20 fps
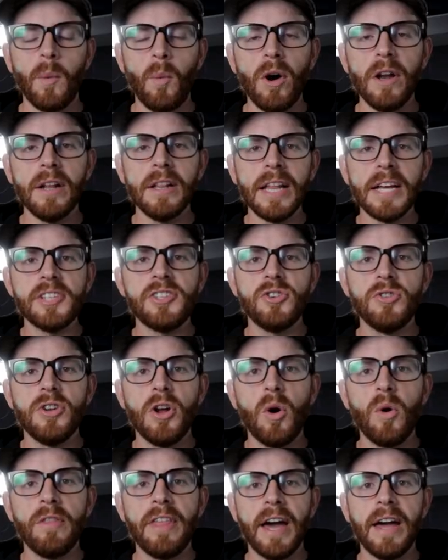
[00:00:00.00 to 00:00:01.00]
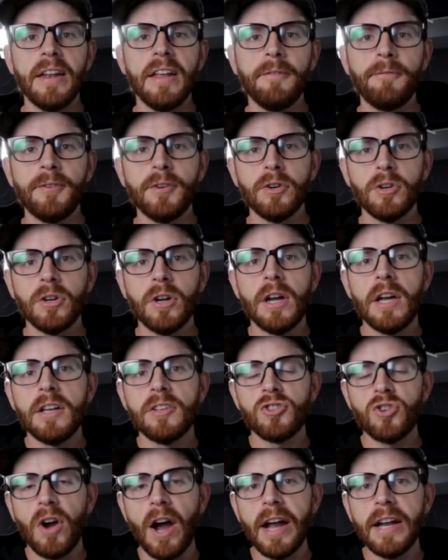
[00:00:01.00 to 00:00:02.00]
I want to let you know that if you're
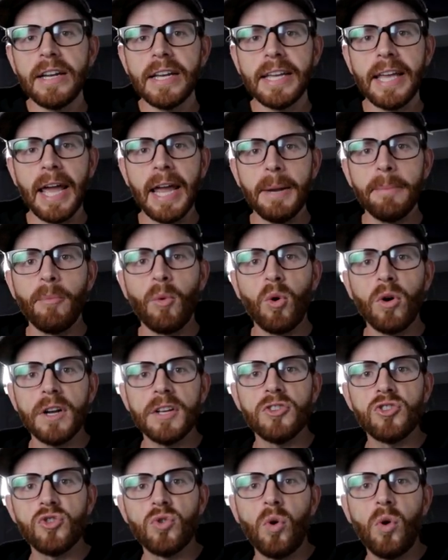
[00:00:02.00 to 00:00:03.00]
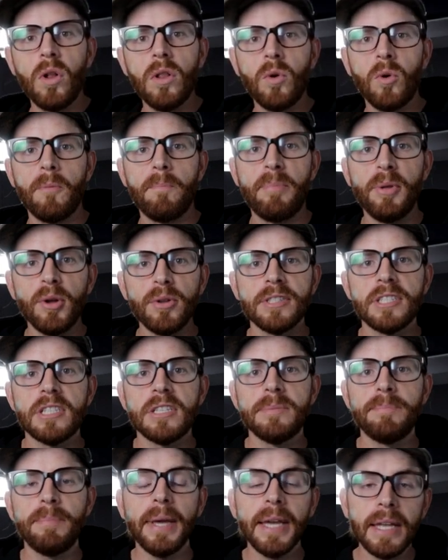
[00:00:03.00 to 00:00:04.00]
trying to gain more control or build
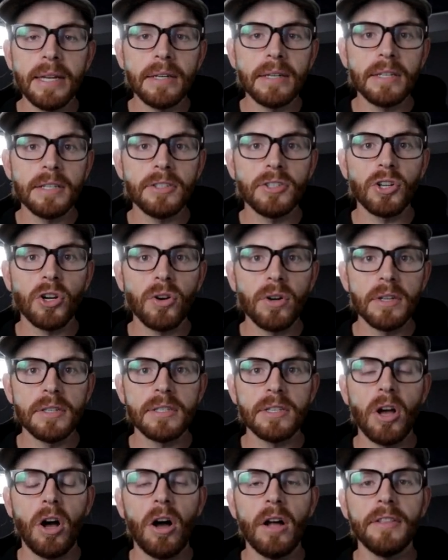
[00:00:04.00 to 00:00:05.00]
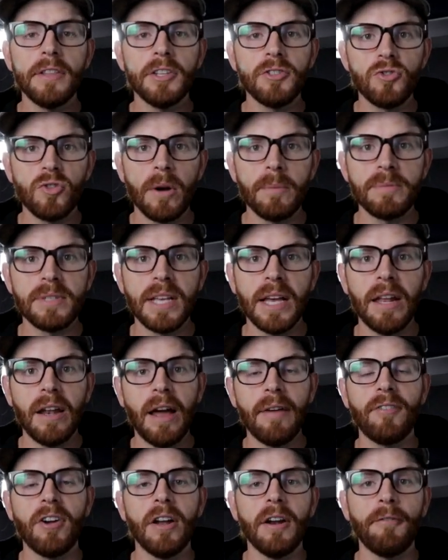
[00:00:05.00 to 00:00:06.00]
speed and endurance on the drum set,
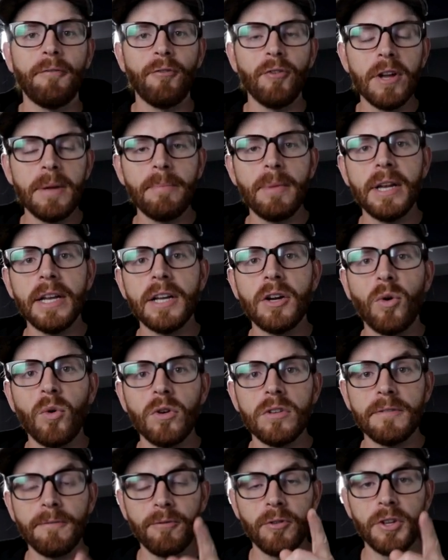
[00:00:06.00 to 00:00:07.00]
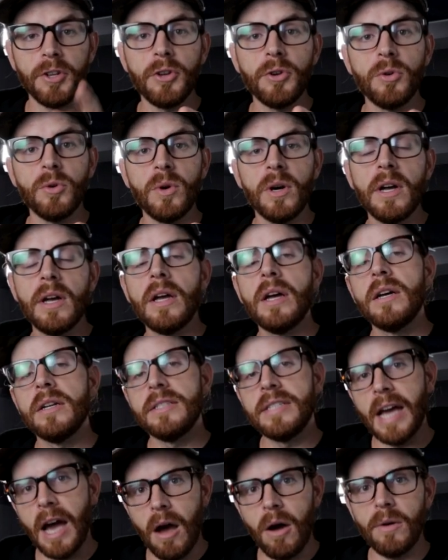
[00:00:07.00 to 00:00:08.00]
I've got a free mini course for you
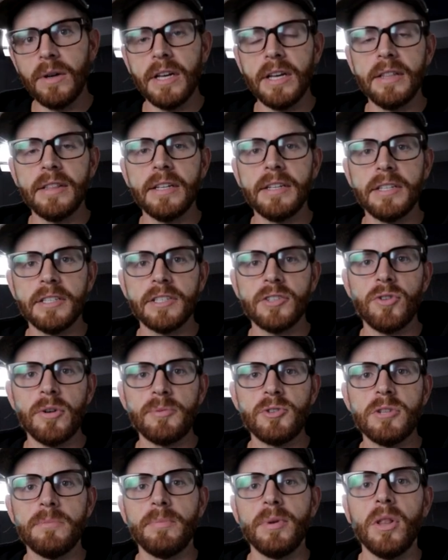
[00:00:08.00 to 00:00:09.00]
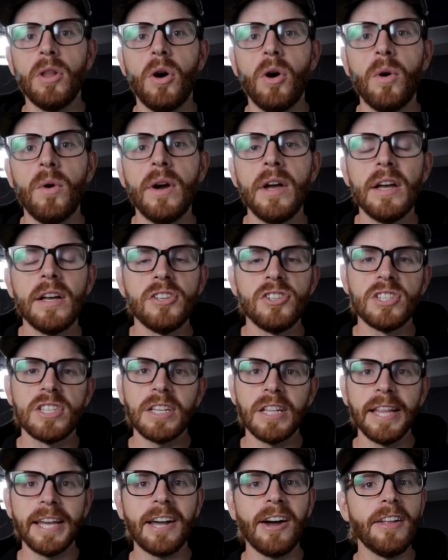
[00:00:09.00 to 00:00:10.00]
down in the description below. Just
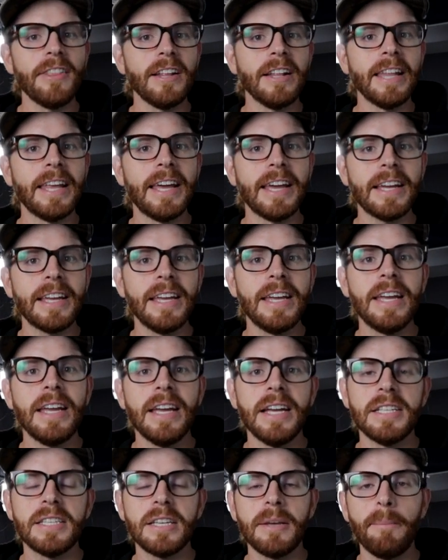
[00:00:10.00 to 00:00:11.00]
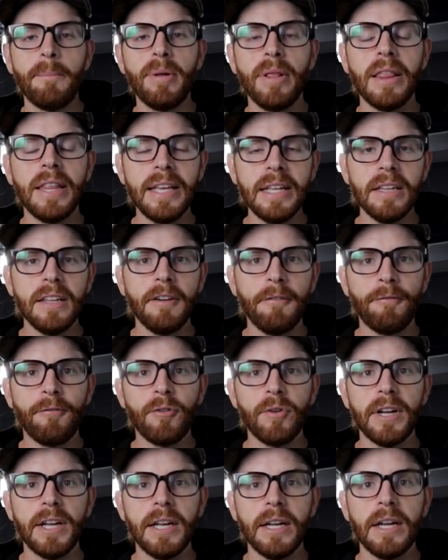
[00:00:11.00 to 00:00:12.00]
click on the link. It's completely
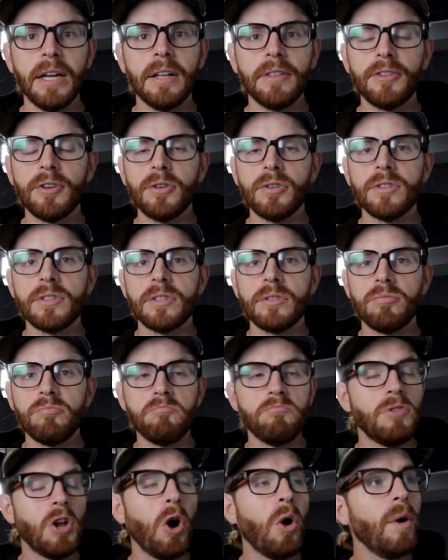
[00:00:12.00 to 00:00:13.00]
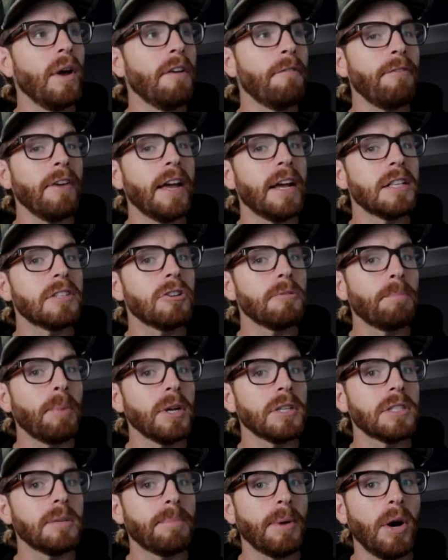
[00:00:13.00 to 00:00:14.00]
free. There's no ifs, ands, or
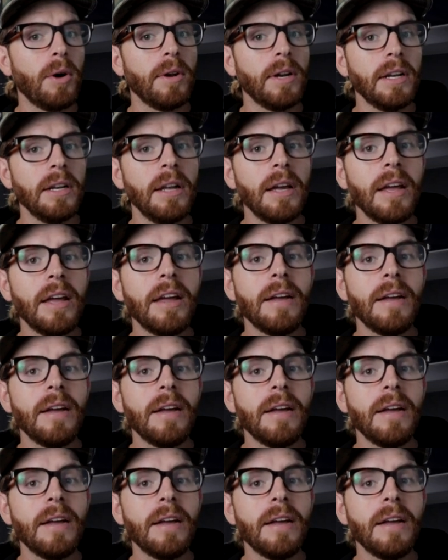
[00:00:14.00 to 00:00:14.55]
buts about it.